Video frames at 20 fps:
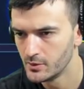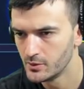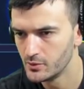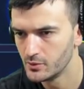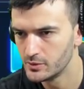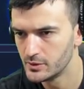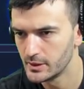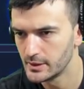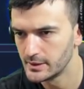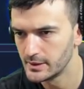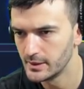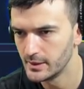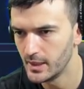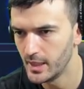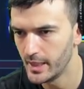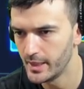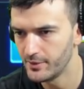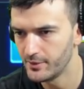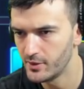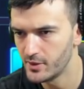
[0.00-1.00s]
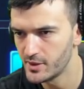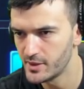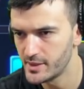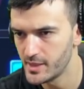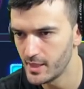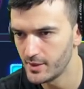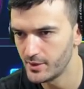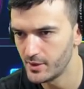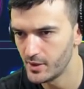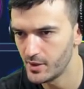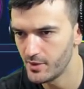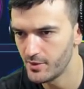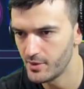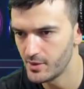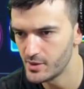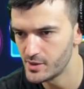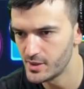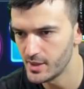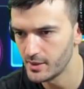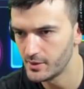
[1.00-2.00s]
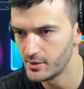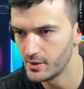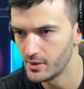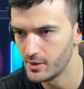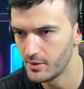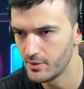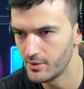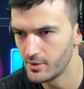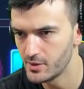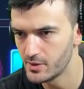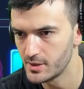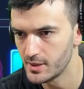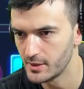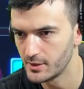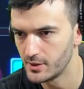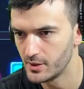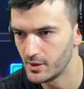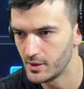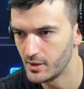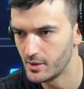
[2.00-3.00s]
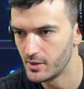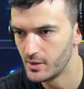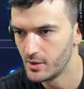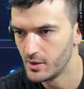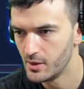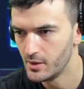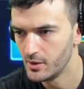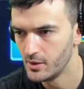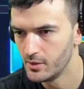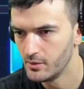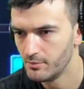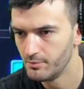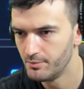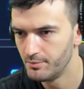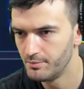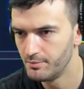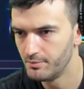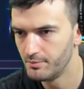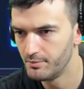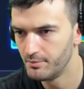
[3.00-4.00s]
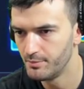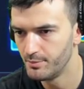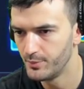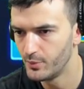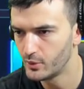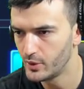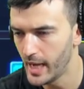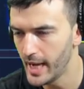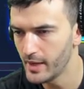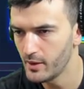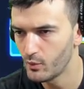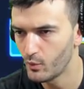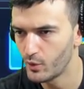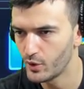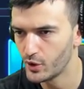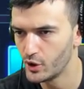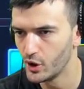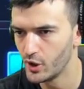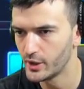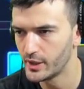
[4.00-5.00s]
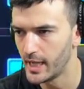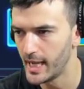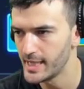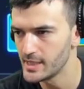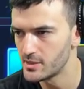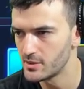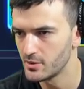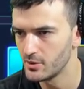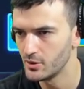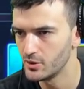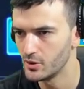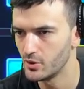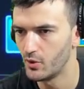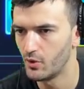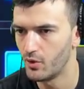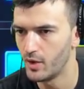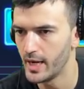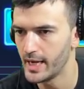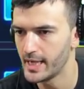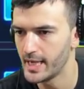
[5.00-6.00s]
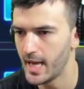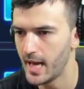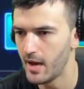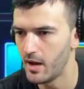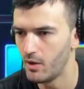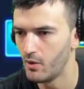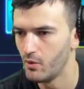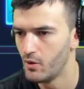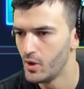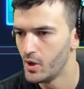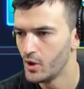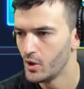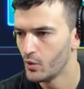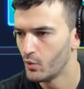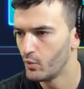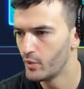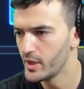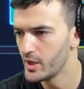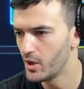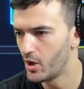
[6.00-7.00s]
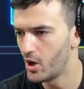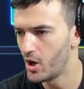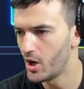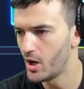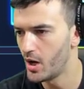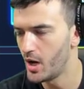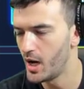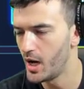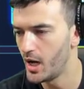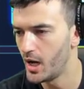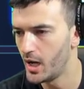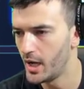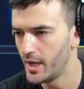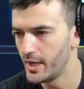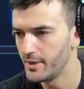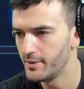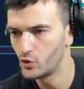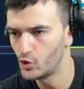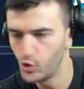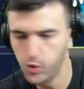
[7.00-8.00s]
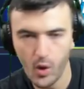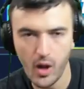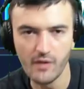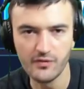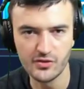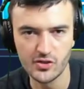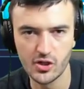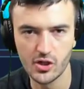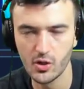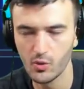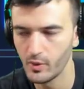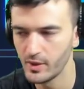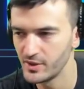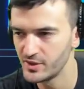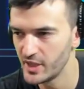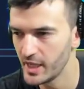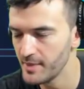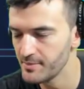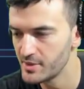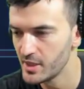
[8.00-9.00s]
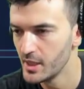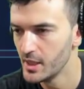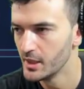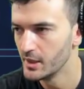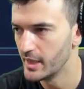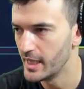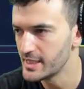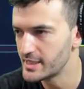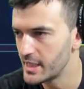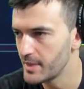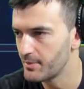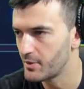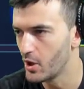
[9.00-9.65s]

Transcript: $269, they're set there, they're set there, they're set there. Okay, we're good, guys. All right, now we are on 12 sure to win teams. Let's keep